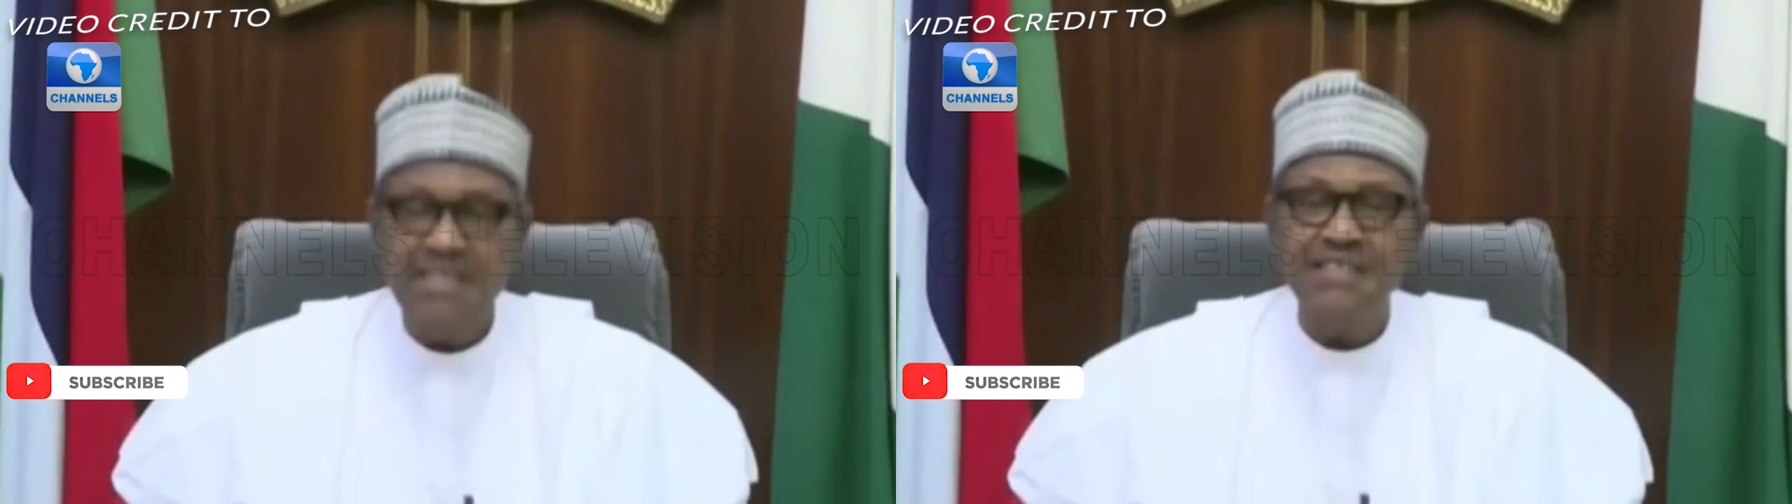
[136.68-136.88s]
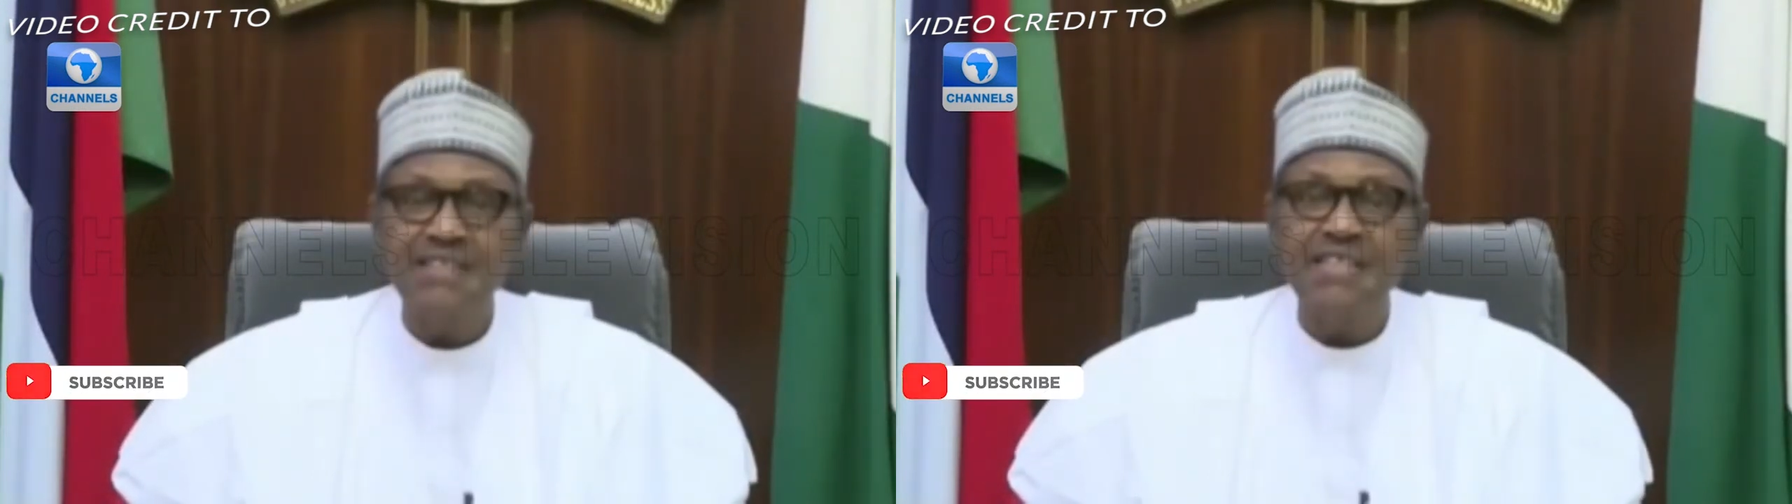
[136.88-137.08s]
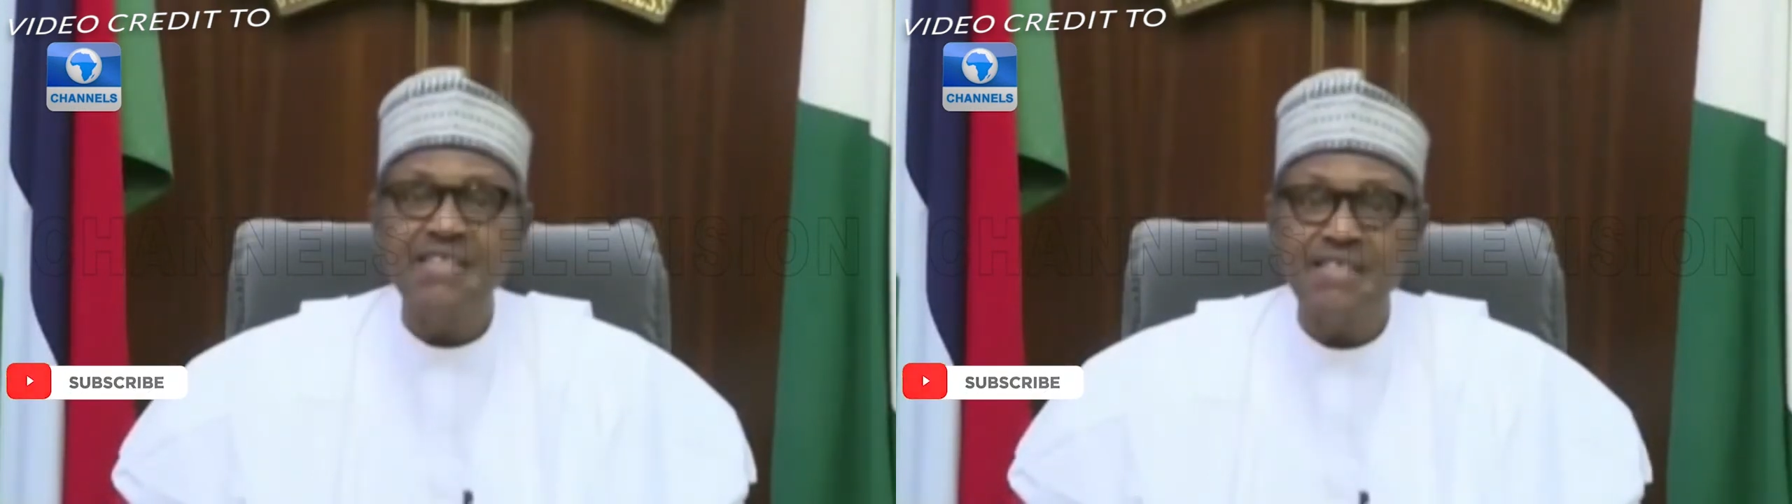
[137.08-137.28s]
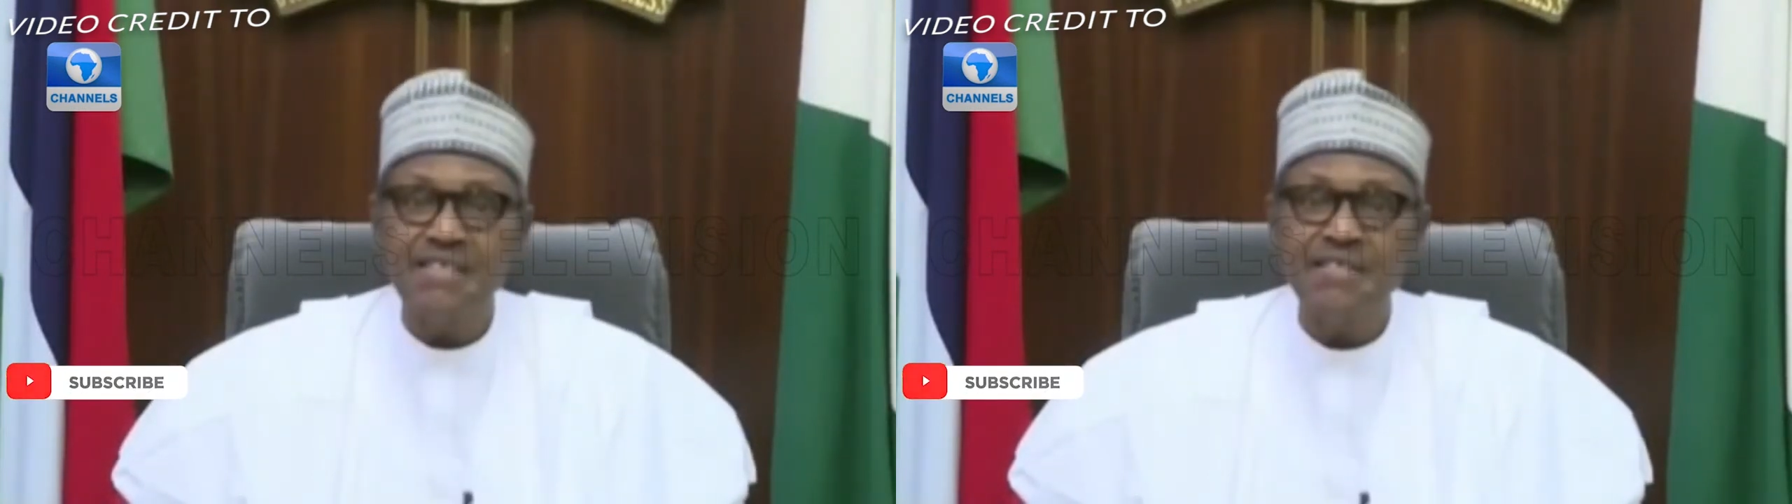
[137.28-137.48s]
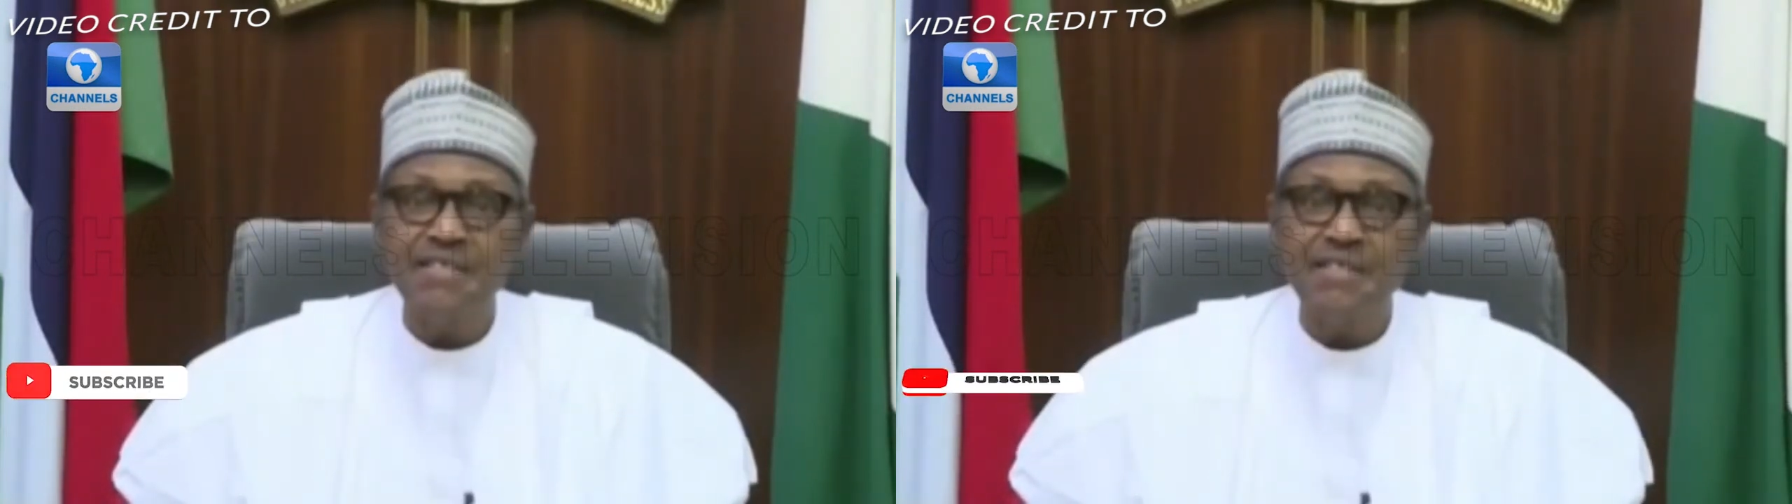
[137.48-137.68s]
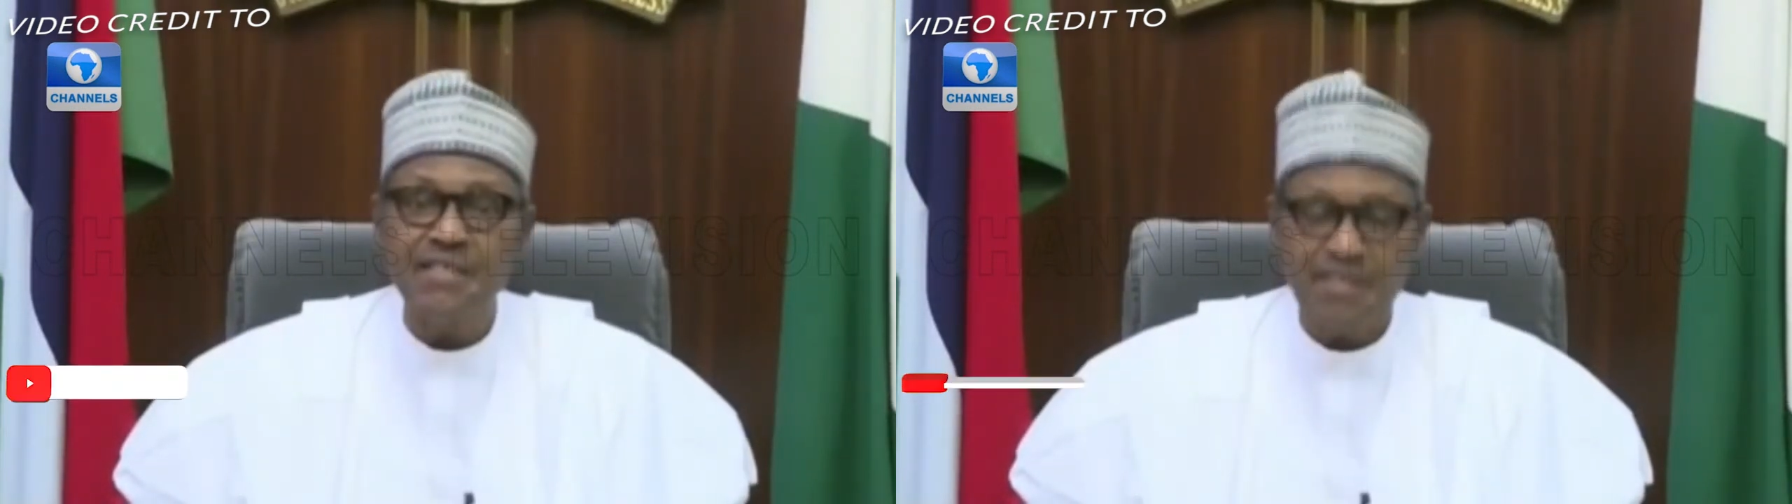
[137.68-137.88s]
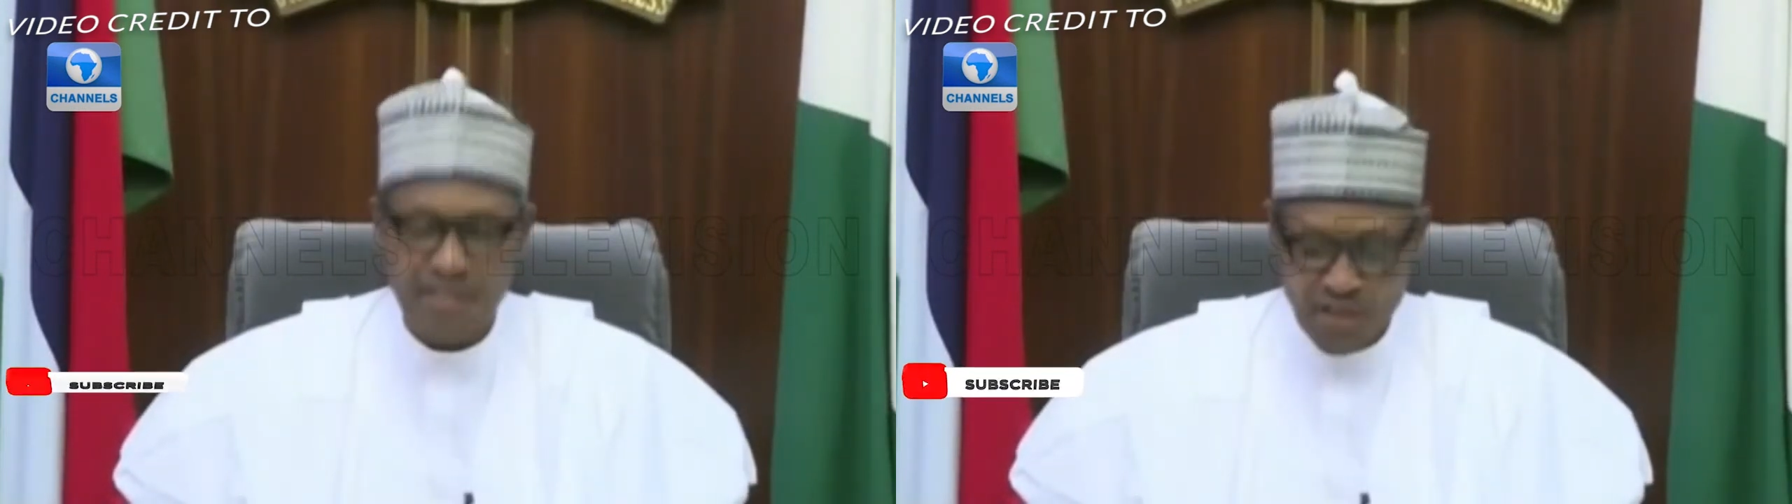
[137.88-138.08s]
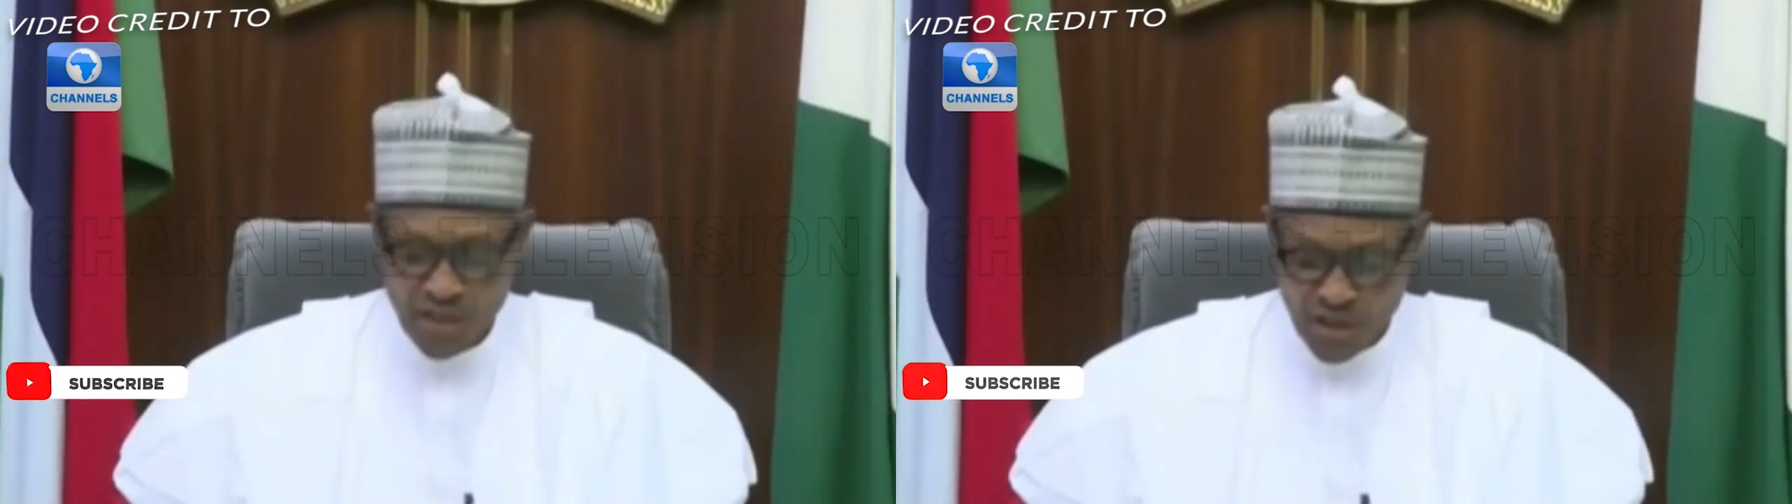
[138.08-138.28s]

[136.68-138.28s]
and the necessity